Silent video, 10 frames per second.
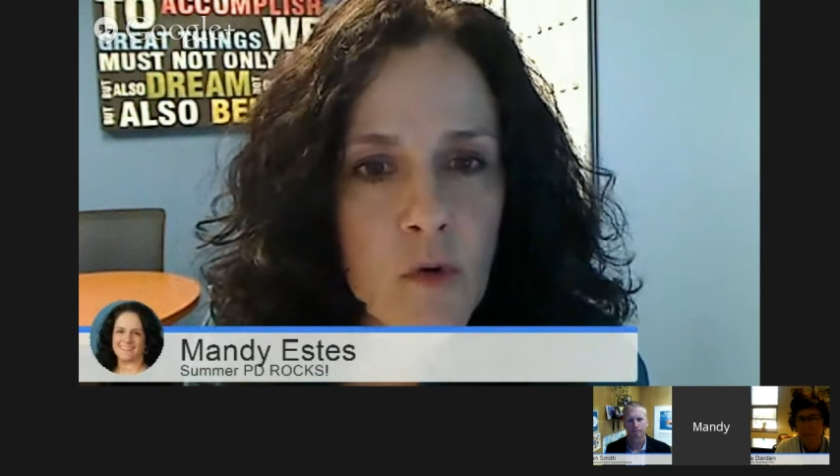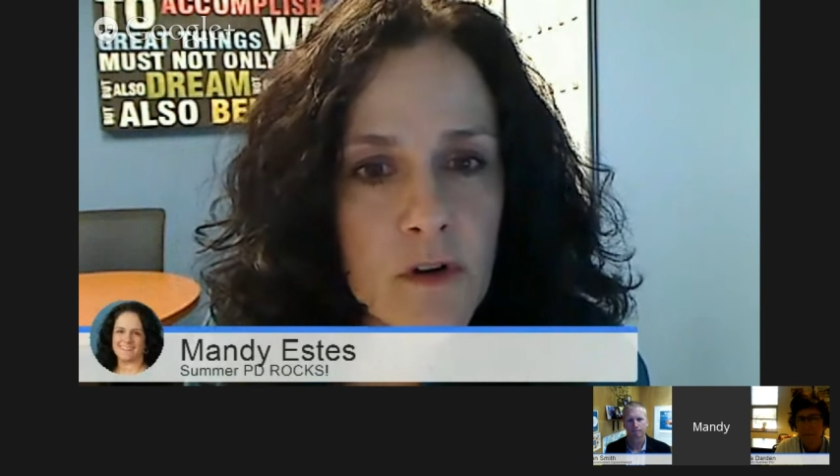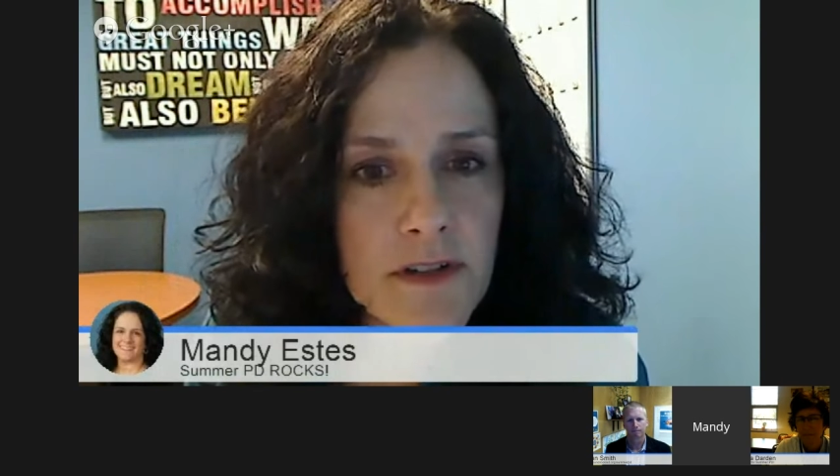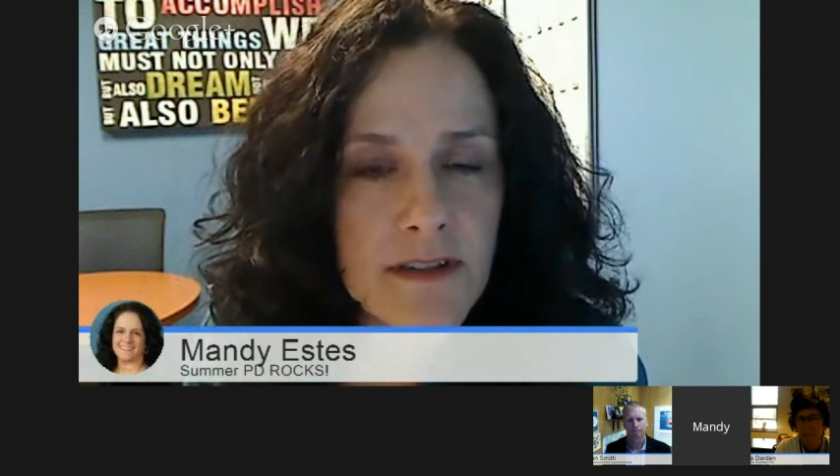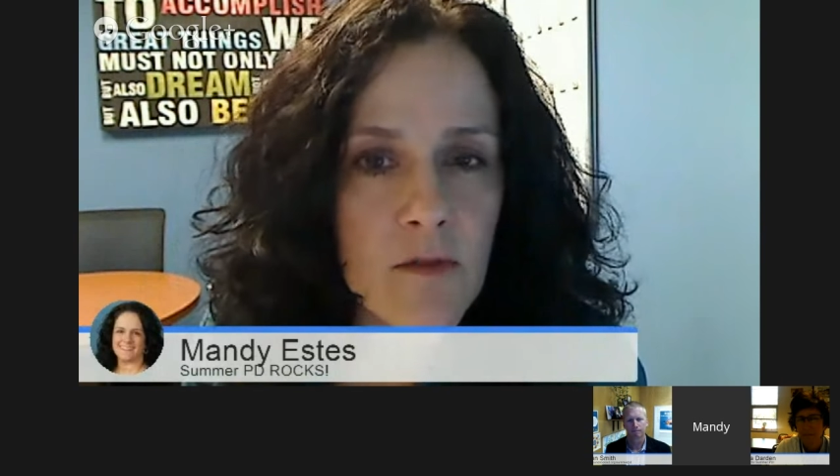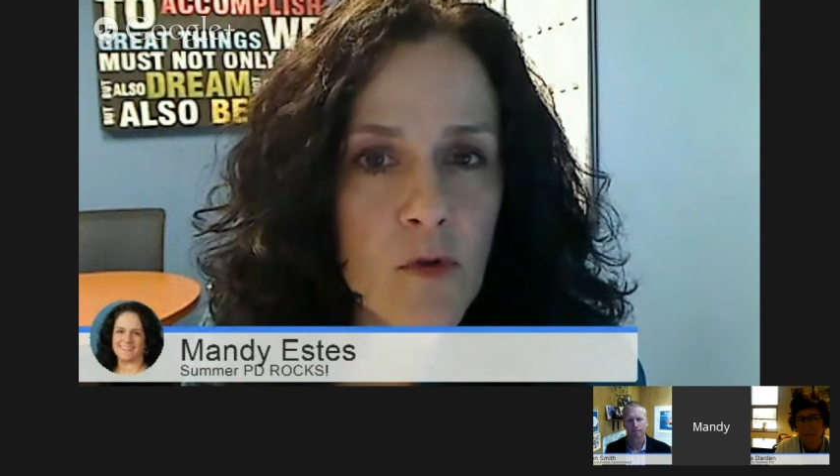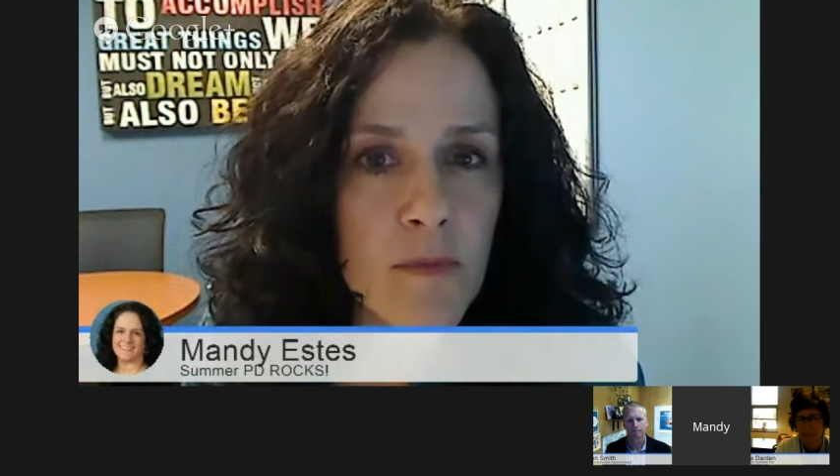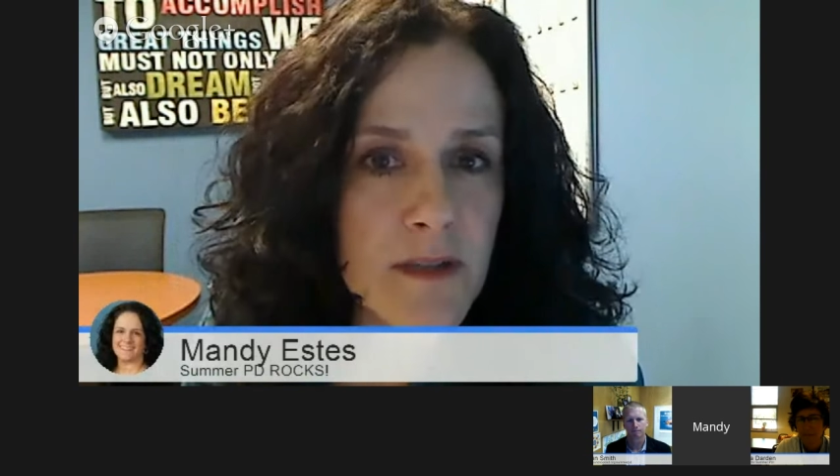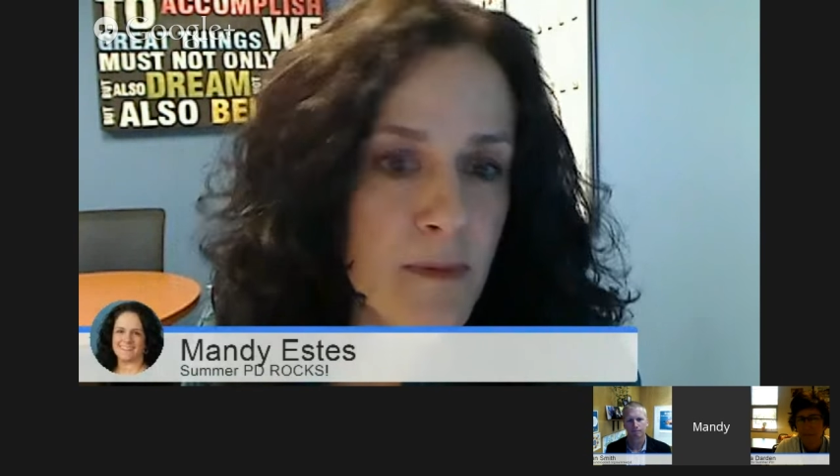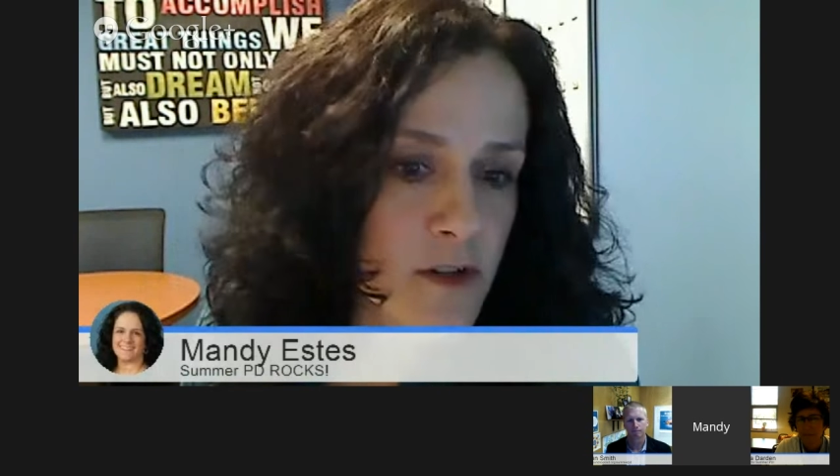courses that will
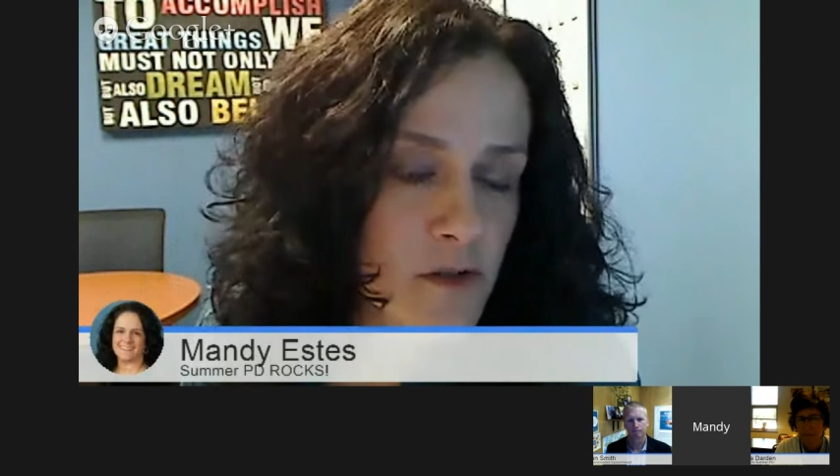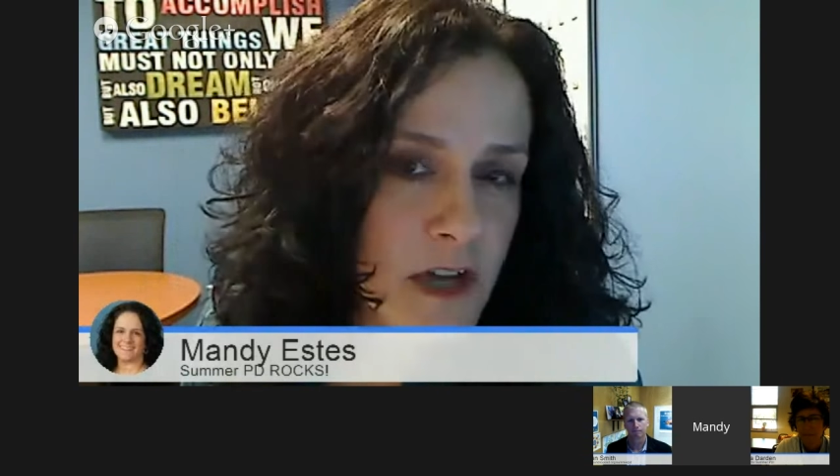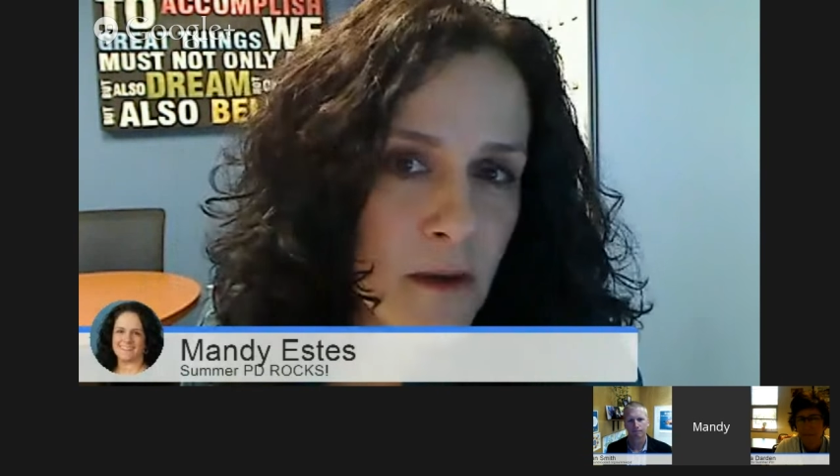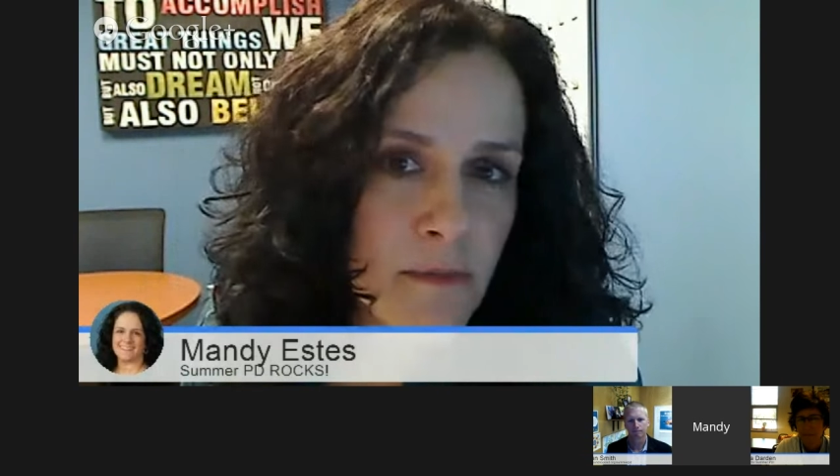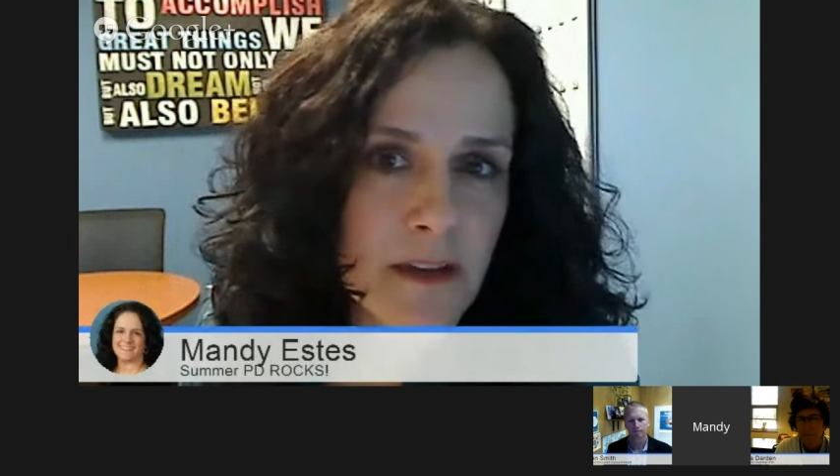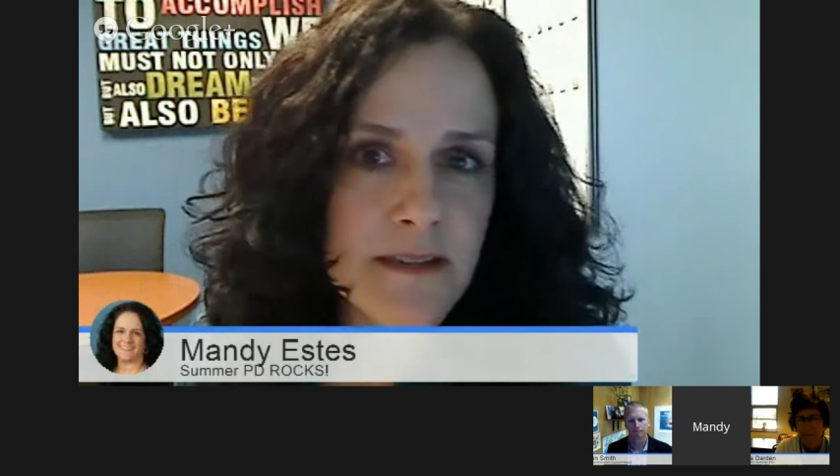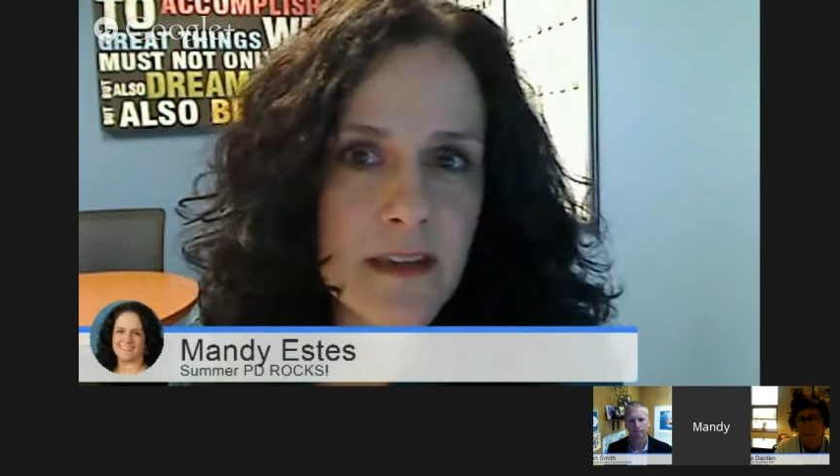be special topics,